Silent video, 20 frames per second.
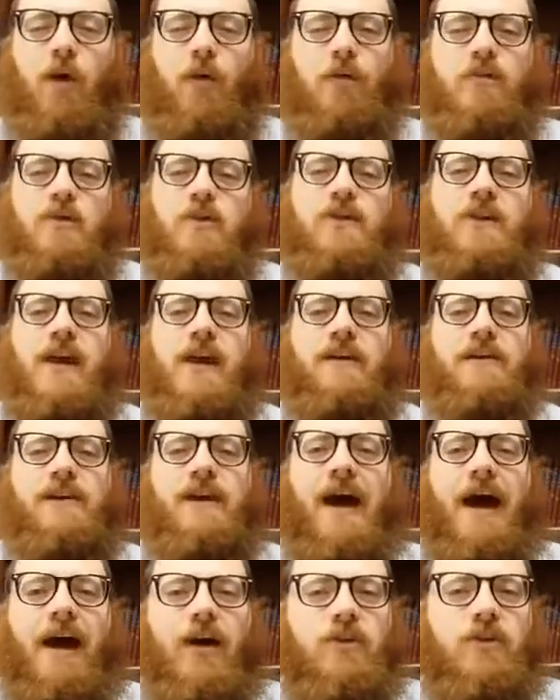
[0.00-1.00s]
When you say a
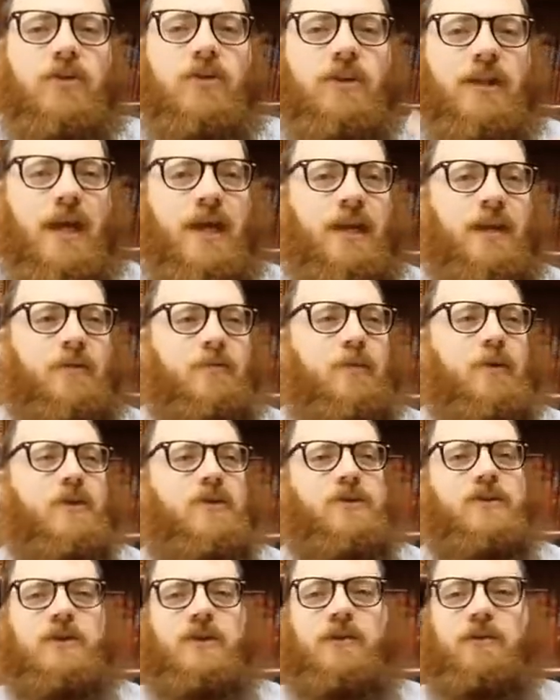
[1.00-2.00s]
calculating
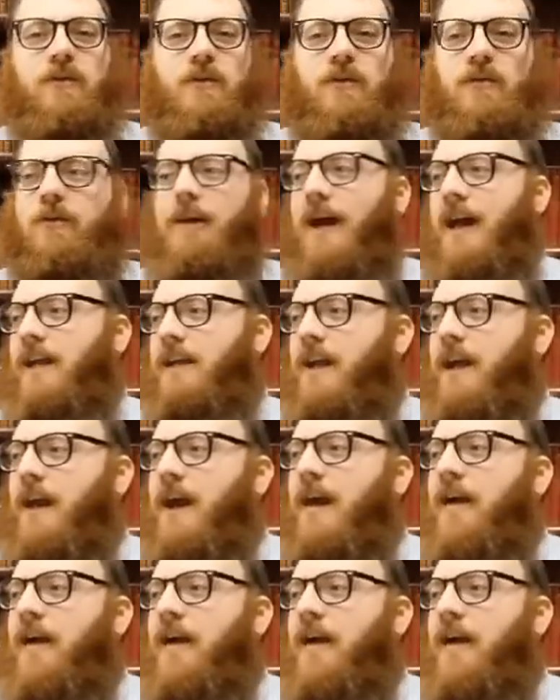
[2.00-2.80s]
person, right?